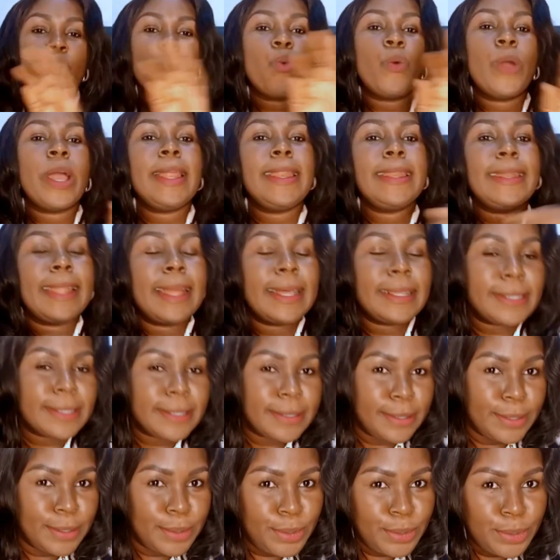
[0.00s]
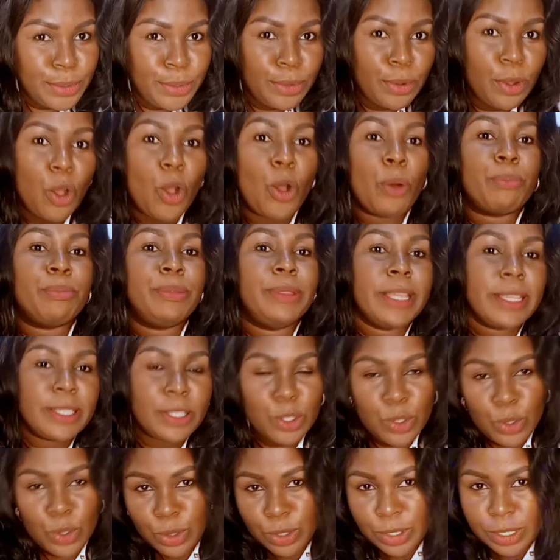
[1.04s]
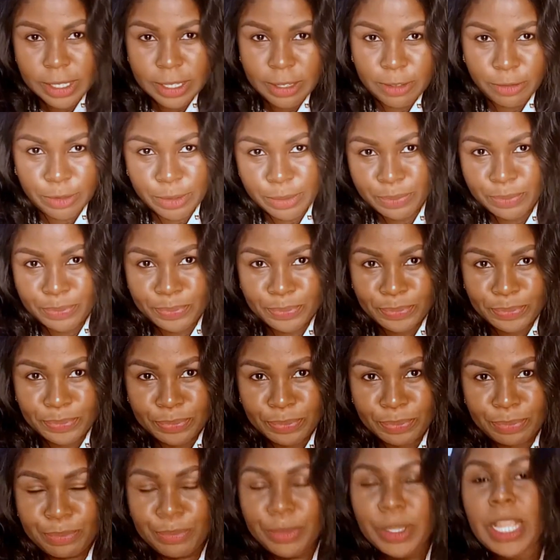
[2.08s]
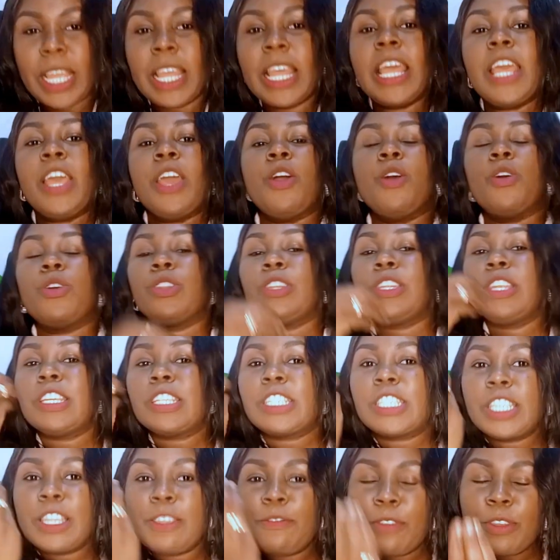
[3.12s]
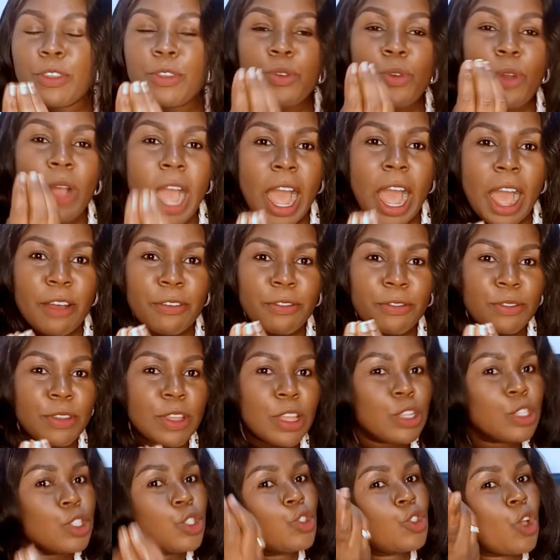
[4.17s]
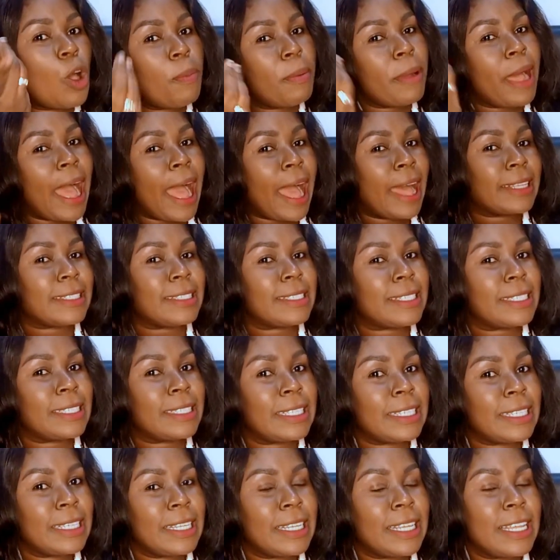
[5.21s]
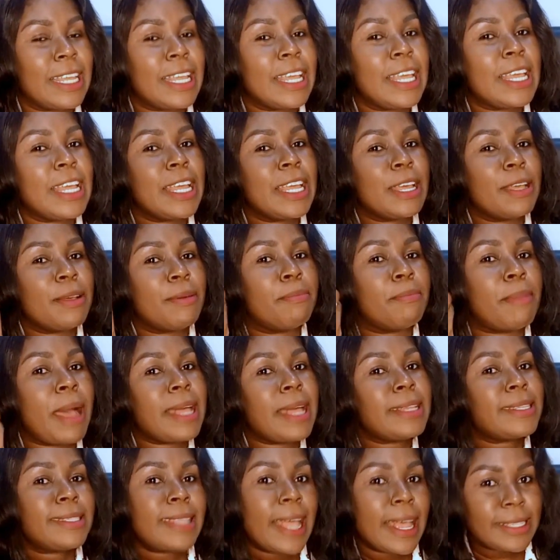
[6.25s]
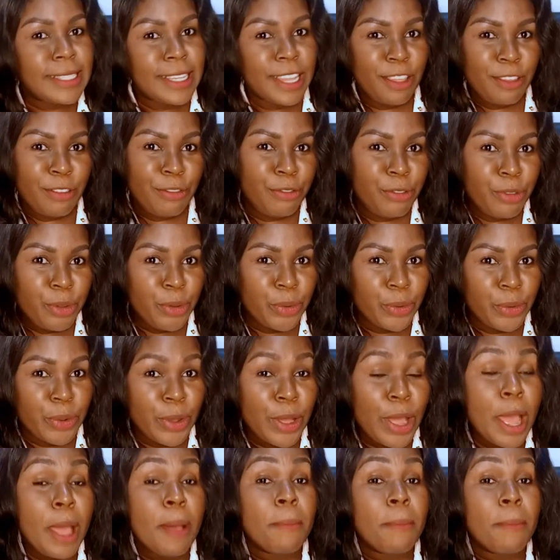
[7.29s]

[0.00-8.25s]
When last did you update your CV? The CV you have stopped at Masters in View.